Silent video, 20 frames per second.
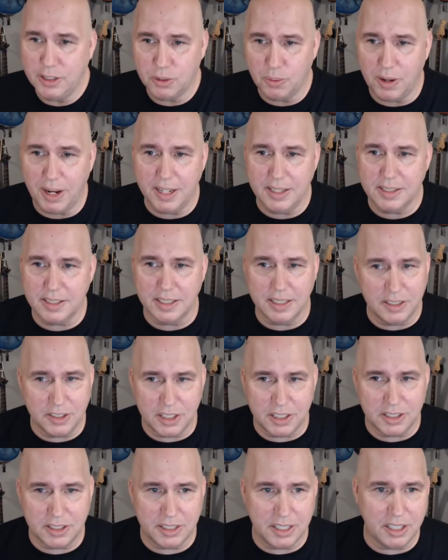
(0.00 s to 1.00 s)
twice, and it
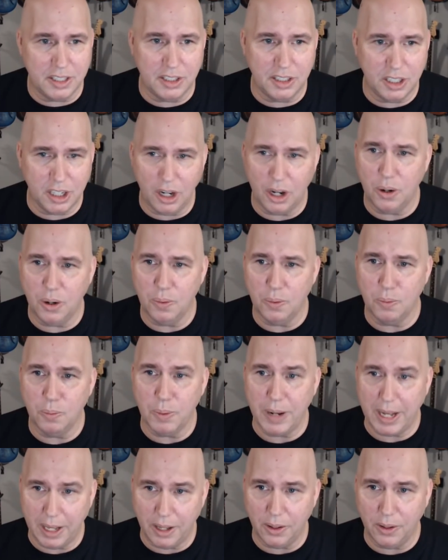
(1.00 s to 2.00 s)
just didn't go
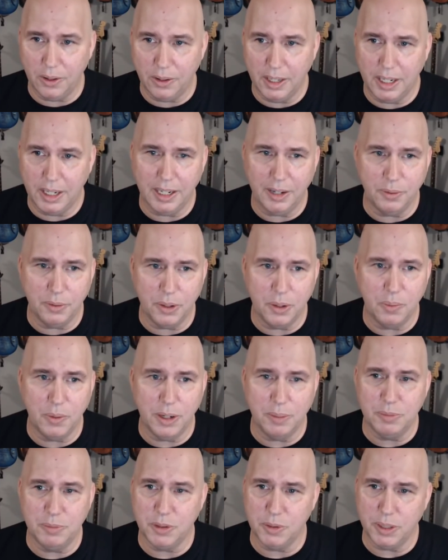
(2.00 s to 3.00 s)
well. And I don't know what
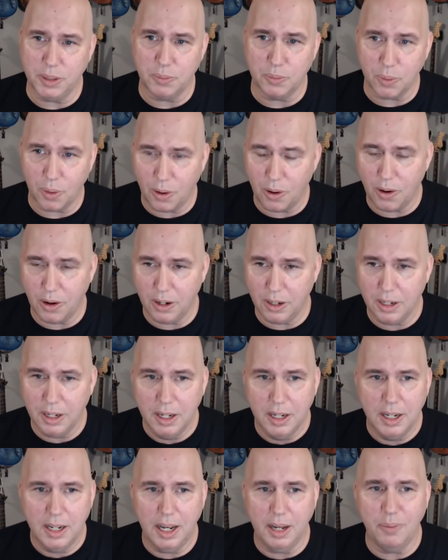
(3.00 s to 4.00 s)
I'm doing wrong.
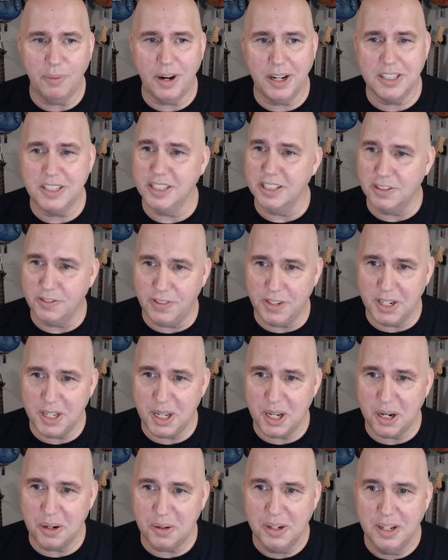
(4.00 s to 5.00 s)
I watched his
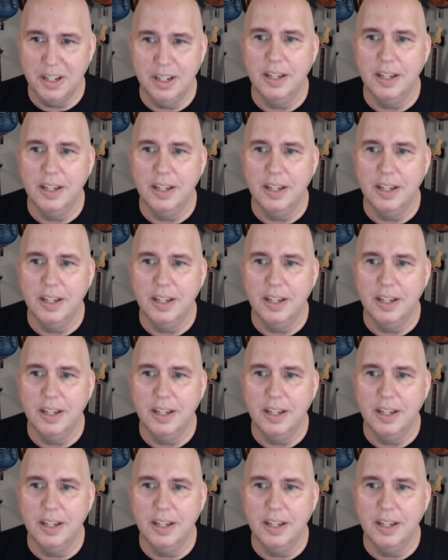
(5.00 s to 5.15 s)
video.